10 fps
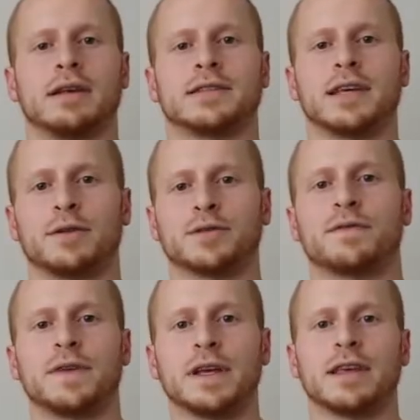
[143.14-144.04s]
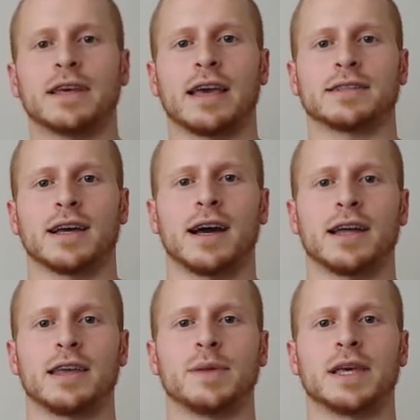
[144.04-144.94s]
See, I was feeling
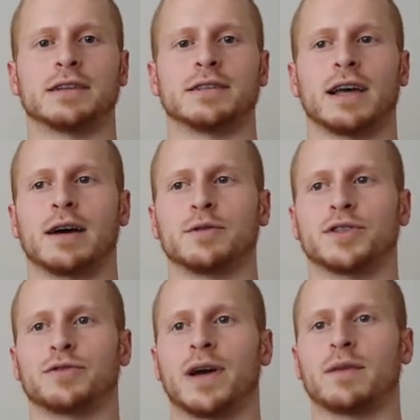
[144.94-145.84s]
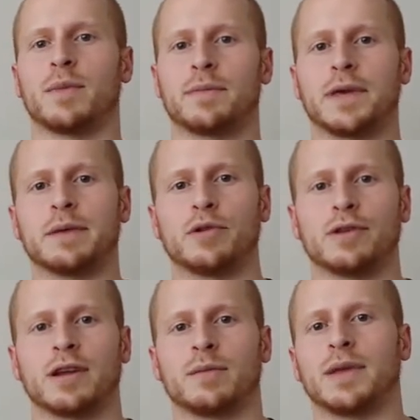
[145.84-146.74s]
anxiety because I was surrounded by people
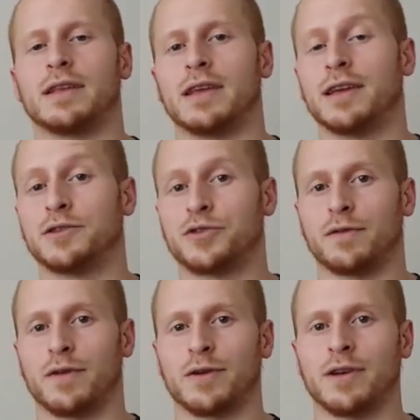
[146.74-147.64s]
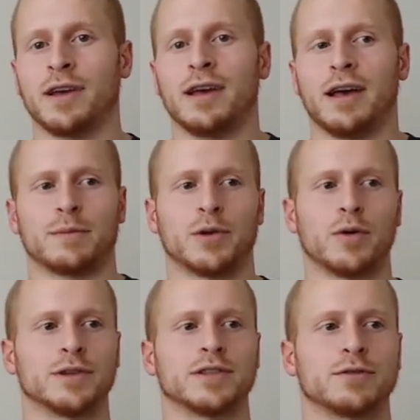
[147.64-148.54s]
and I'm an introvert. I'm
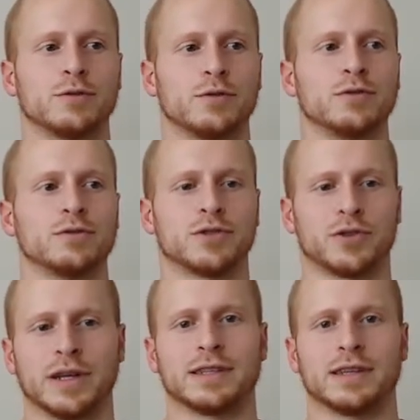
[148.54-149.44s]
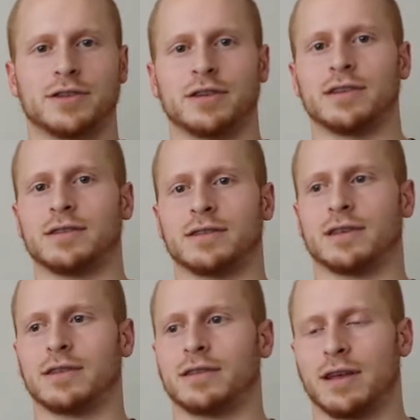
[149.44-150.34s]
going to school, transitions,
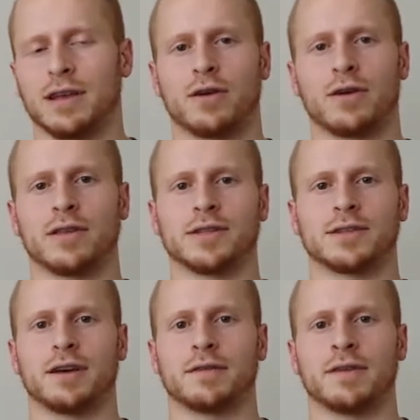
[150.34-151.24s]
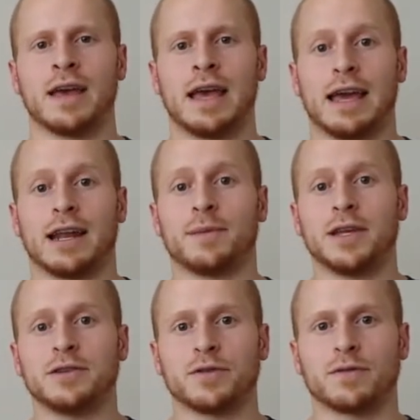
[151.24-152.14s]
and all this stuff. And I'm
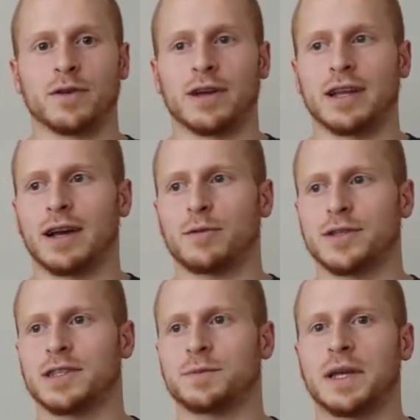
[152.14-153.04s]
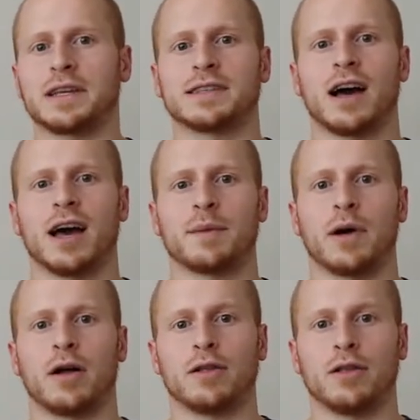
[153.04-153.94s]
an introvert, and I wasn't spending
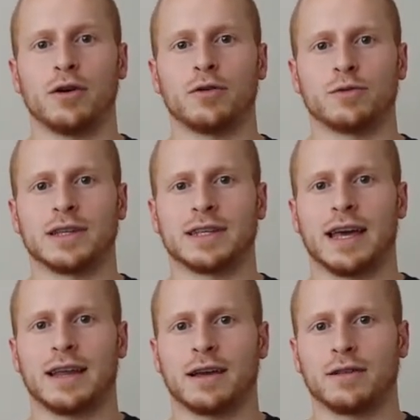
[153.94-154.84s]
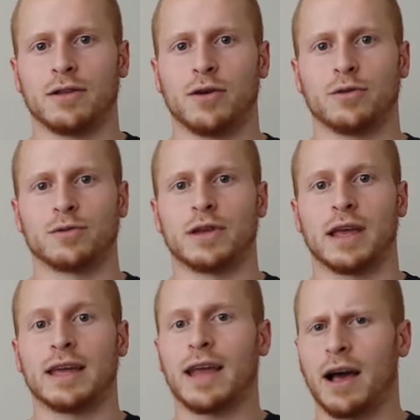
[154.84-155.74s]
time alone and getting alone
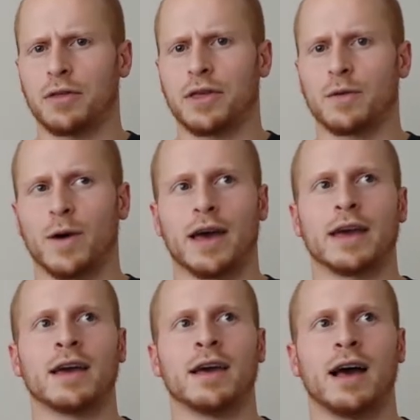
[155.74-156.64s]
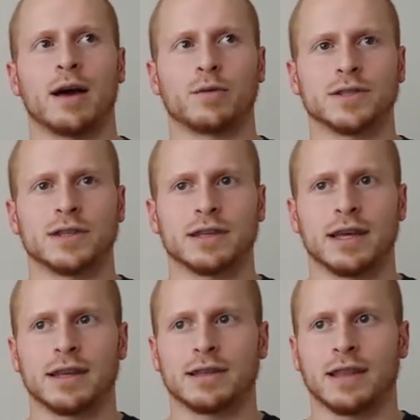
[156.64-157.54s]
in a healthy way. I wasn't
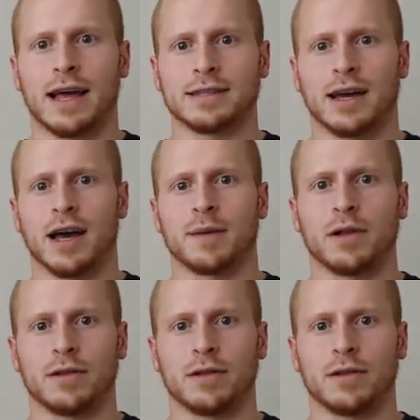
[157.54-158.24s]
getting that time